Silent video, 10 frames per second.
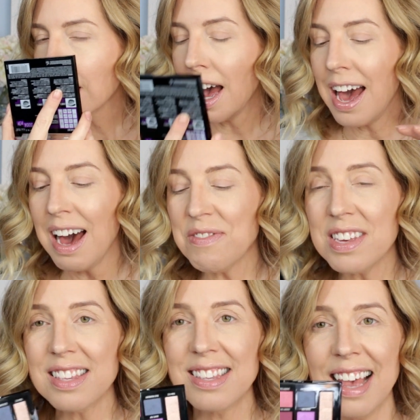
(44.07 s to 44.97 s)
I have
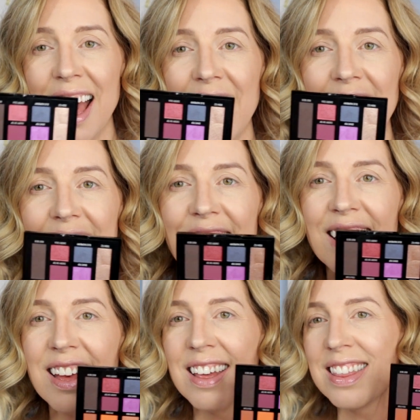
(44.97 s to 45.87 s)
to say,
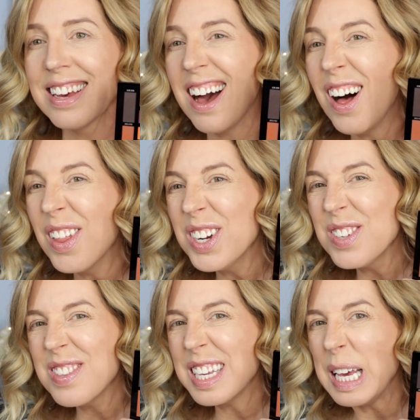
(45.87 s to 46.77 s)
the color
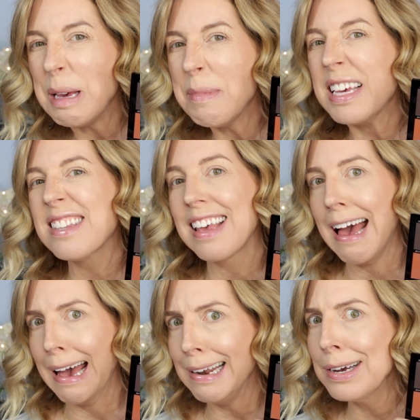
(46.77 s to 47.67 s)
scheme is
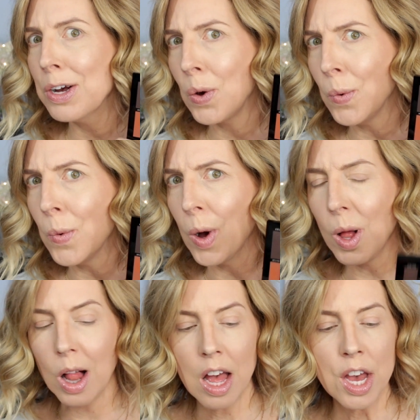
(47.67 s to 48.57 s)
kind of
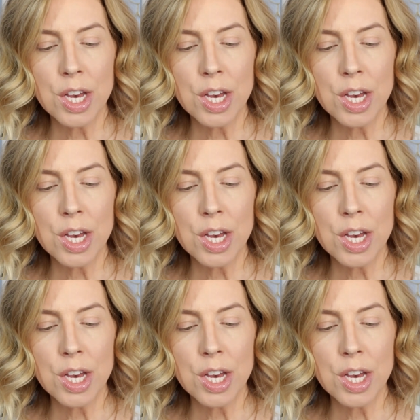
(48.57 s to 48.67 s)
cool.